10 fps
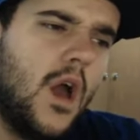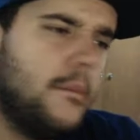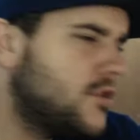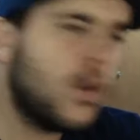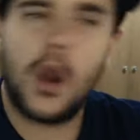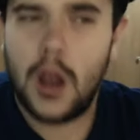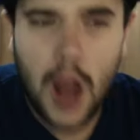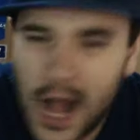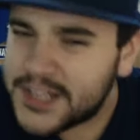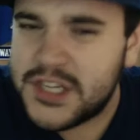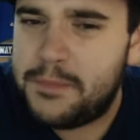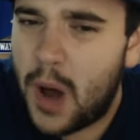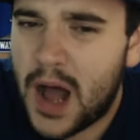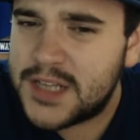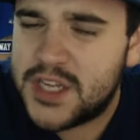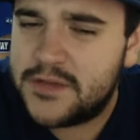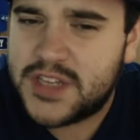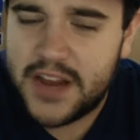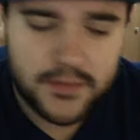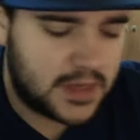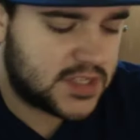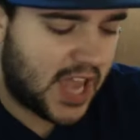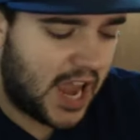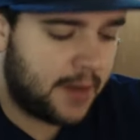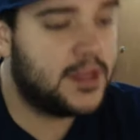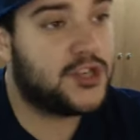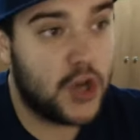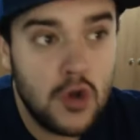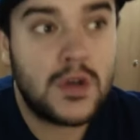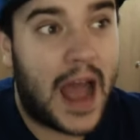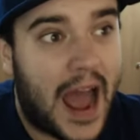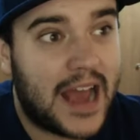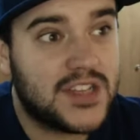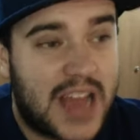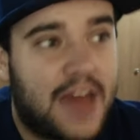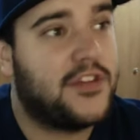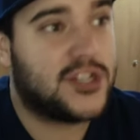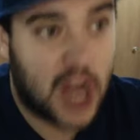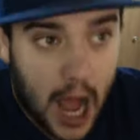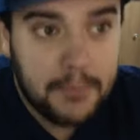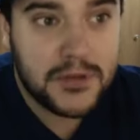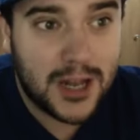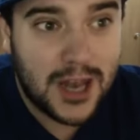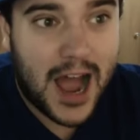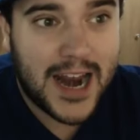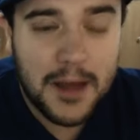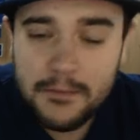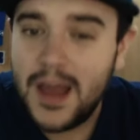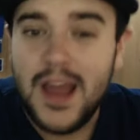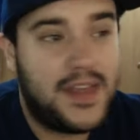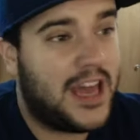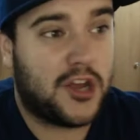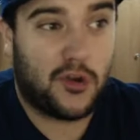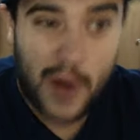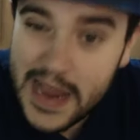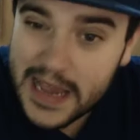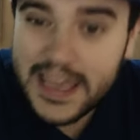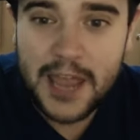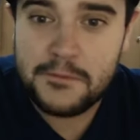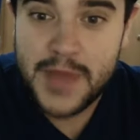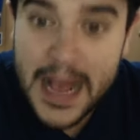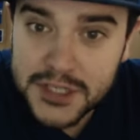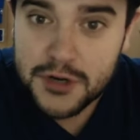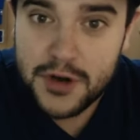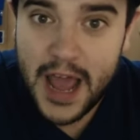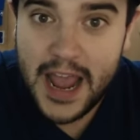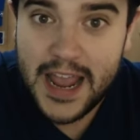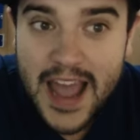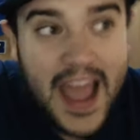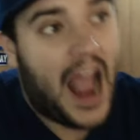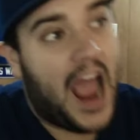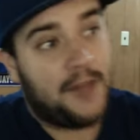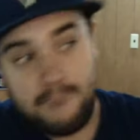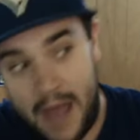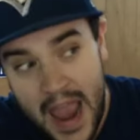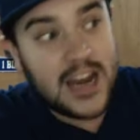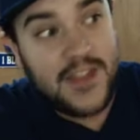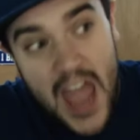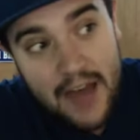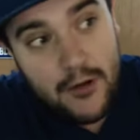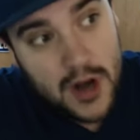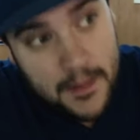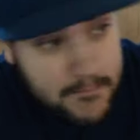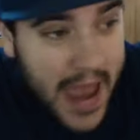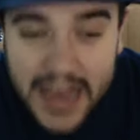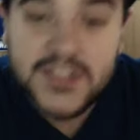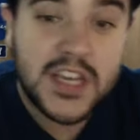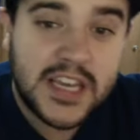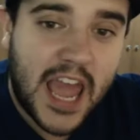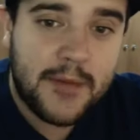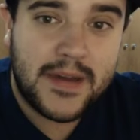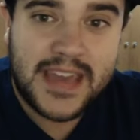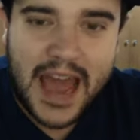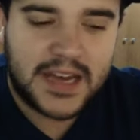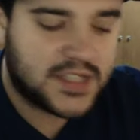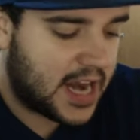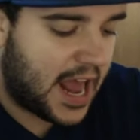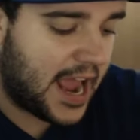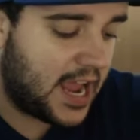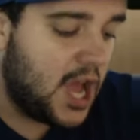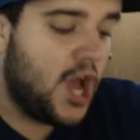But there were lots of positives to take from this game. And the two guys at the top of the lineup, they had a great game yesterday. And man, did they have an amazing game again today.